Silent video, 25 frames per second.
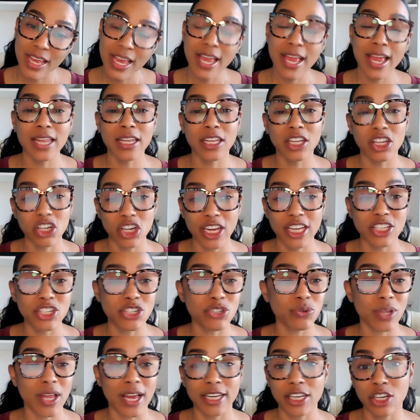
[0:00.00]
and look at you
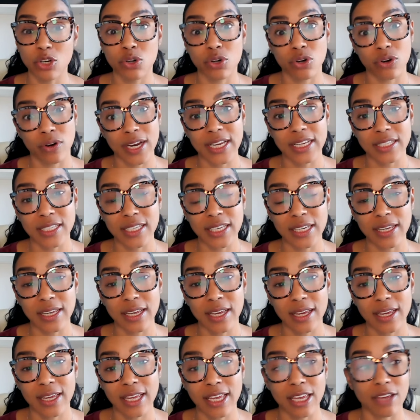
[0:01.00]
like you're crazy
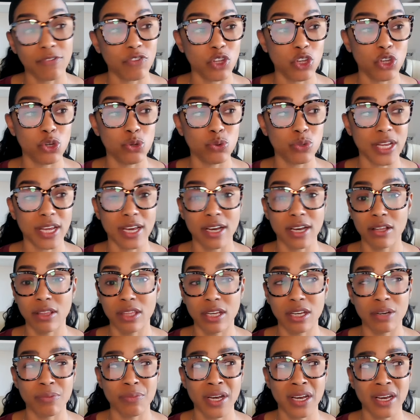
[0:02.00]
if you tell
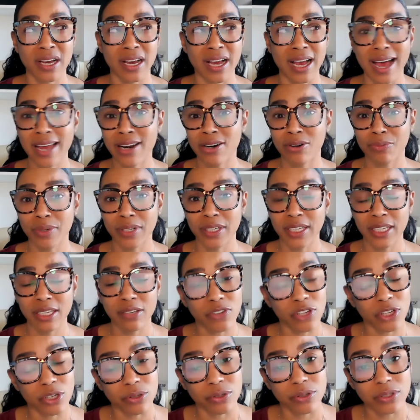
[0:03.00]
them, I don't believe
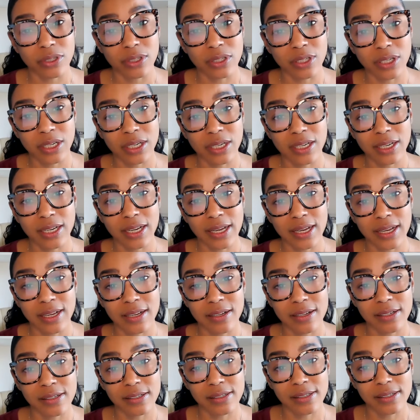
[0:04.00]
you.
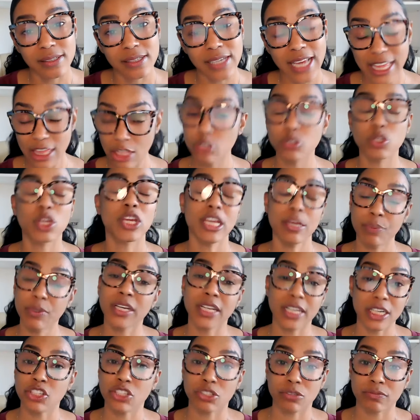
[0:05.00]
And they'll keep looking
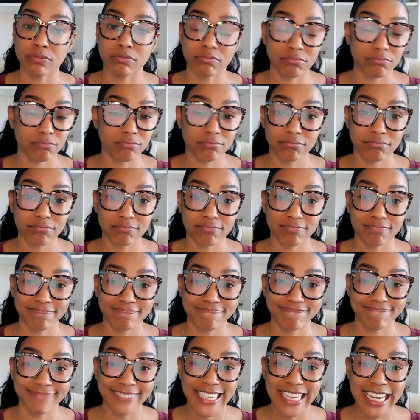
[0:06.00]
at you.
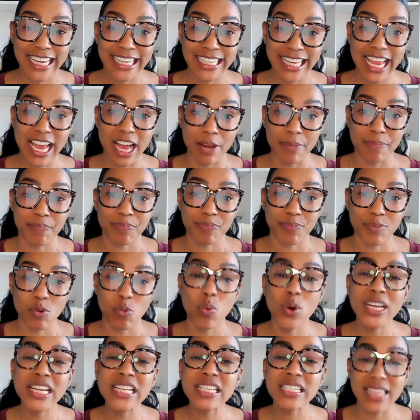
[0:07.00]
Yeah.
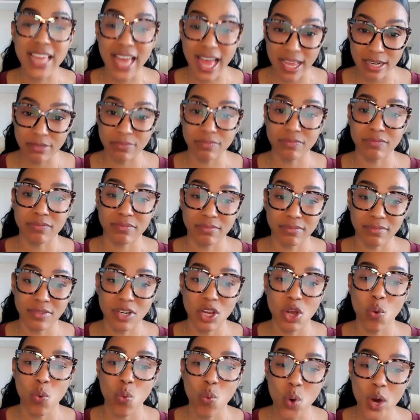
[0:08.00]
What is that?
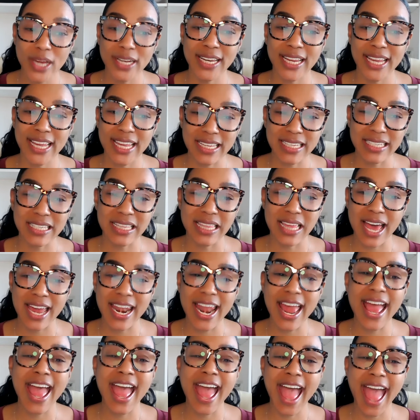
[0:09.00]
What is
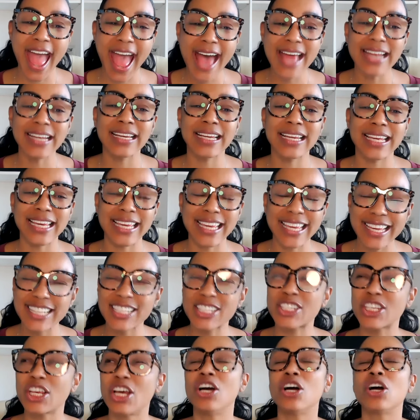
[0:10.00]
that? At
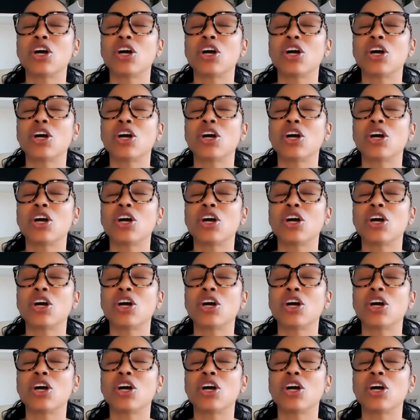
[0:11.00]
its